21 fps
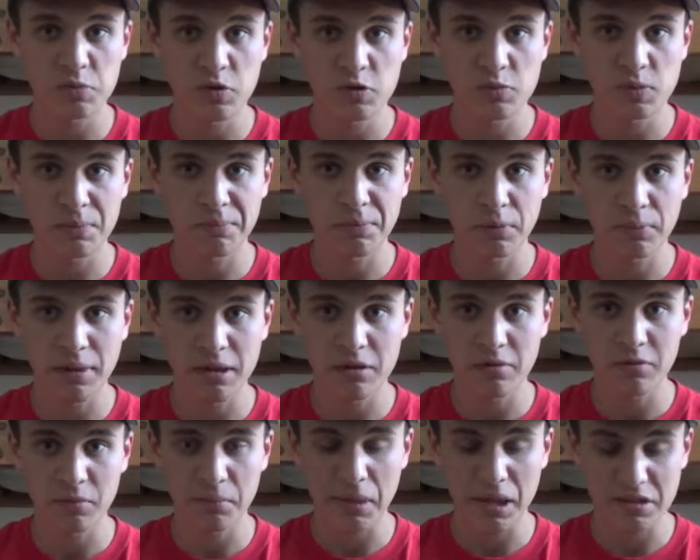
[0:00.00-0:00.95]
most people
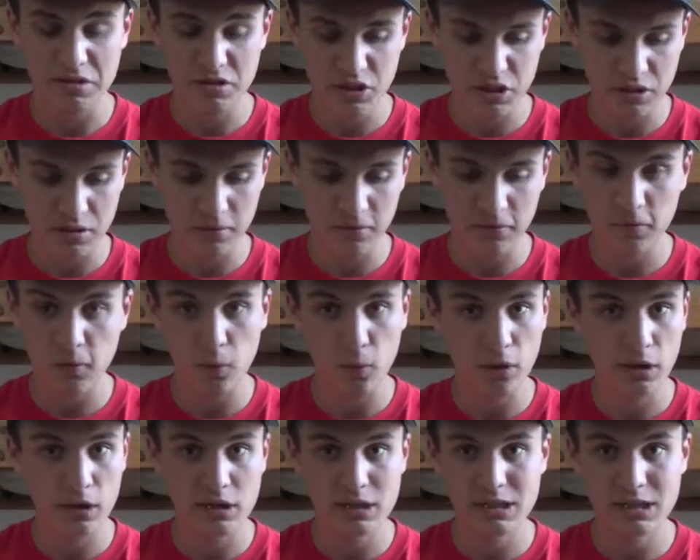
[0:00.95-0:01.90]
mention
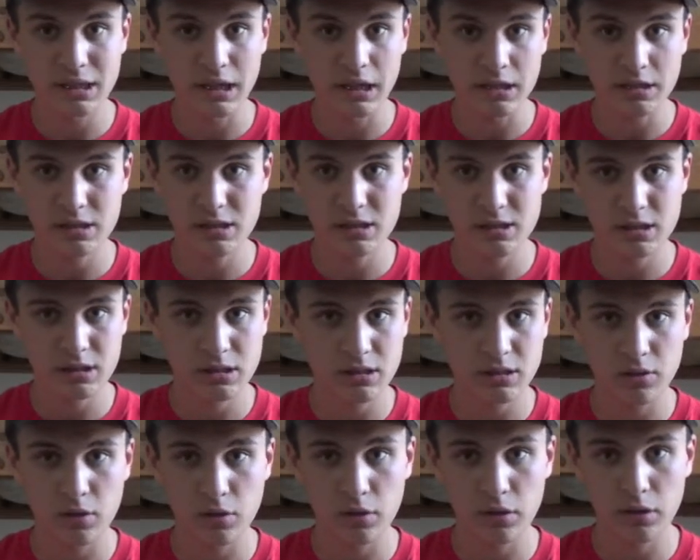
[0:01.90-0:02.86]
4, 6,
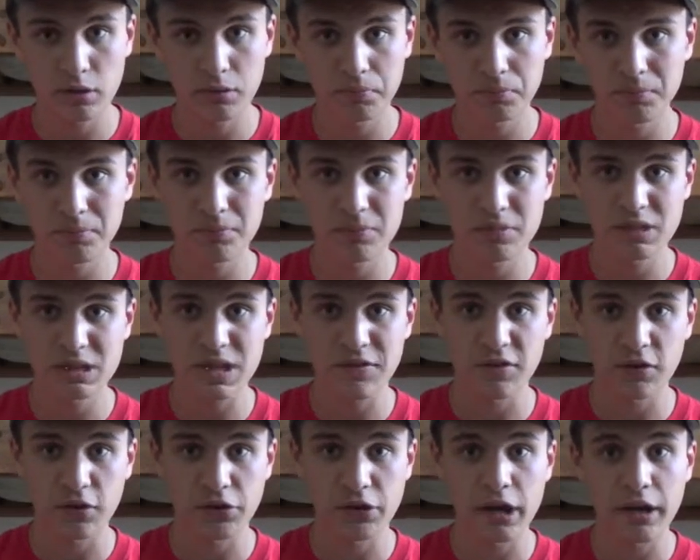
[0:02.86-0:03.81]
or
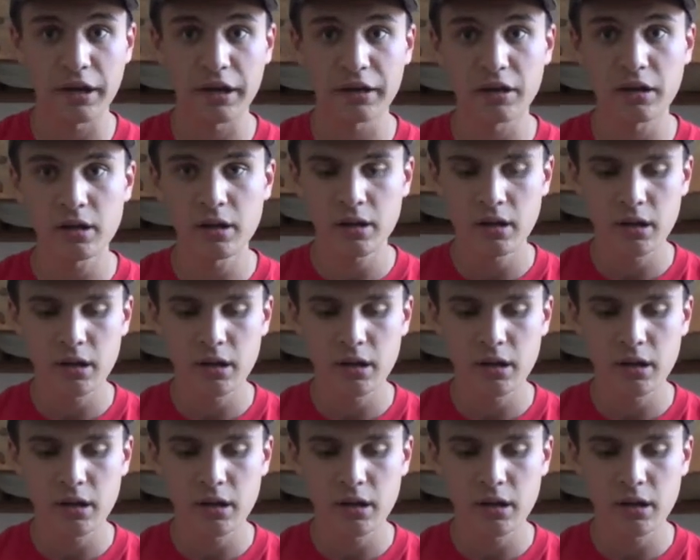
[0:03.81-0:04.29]
7 or 9.